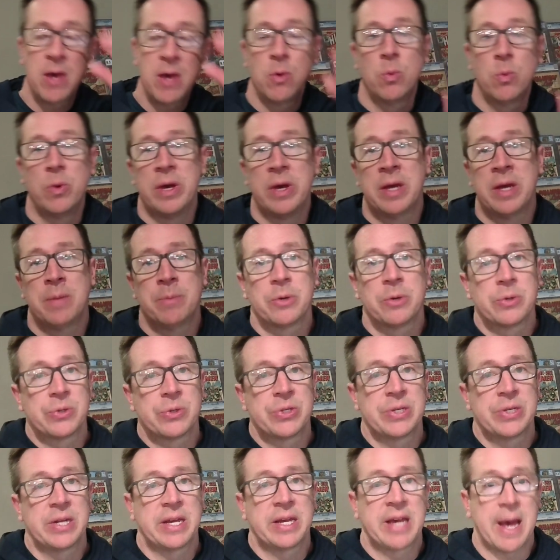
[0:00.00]
when Motor
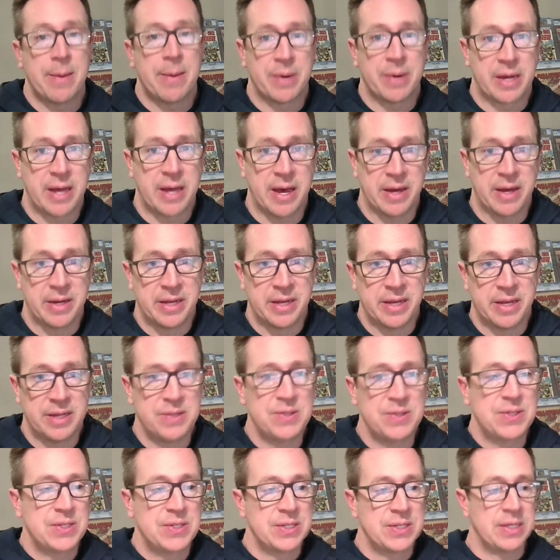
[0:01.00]
City Comic Con
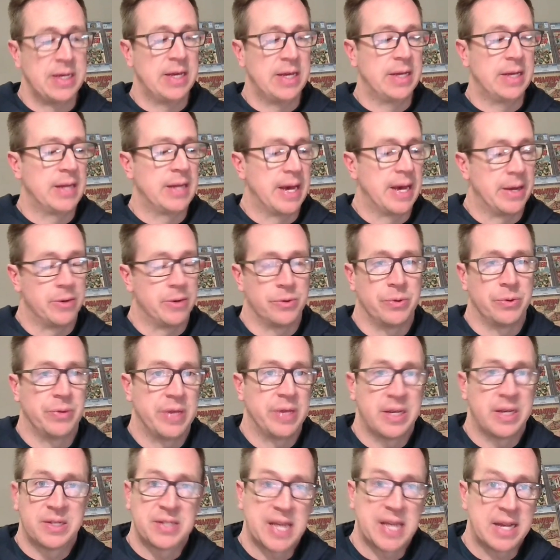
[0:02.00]
hits. And I don't know
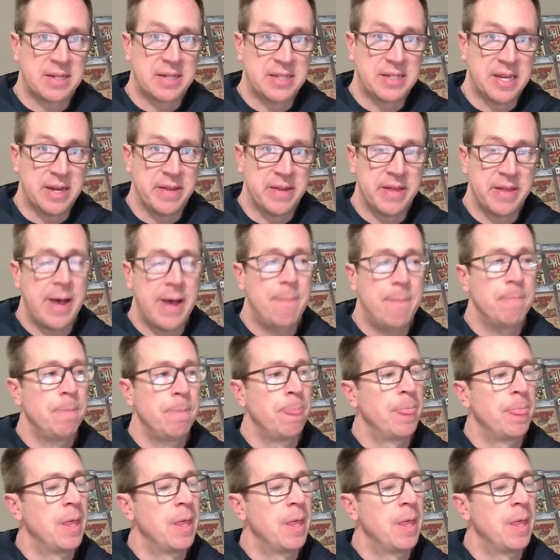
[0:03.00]
the exact date of that.